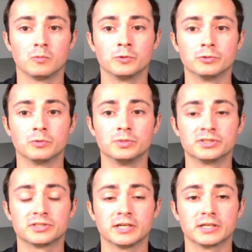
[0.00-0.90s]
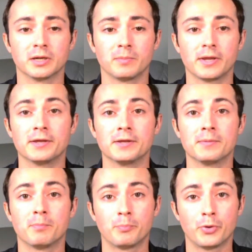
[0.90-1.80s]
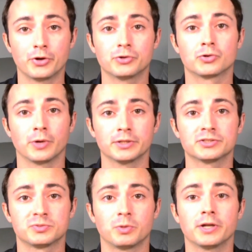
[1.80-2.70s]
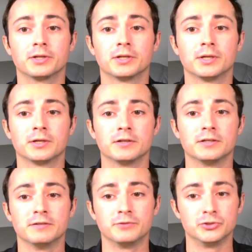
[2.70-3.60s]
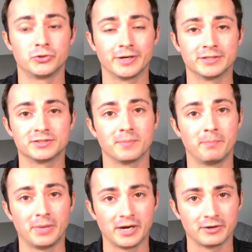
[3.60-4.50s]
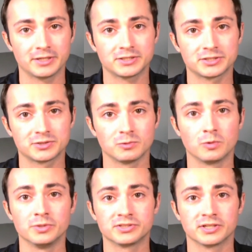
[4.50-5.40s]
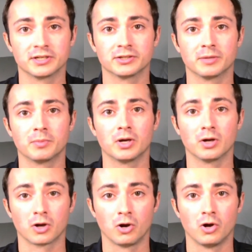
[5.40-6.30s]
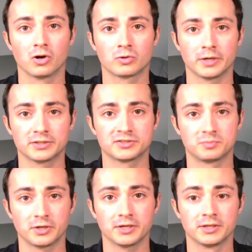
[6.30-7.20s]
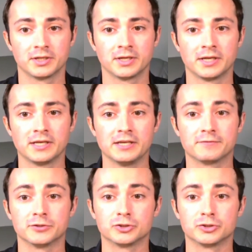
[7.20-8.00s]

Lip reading: we will be setting up a put credit spread. If the trend's bearish, we'll be setting up a call credit spread. If the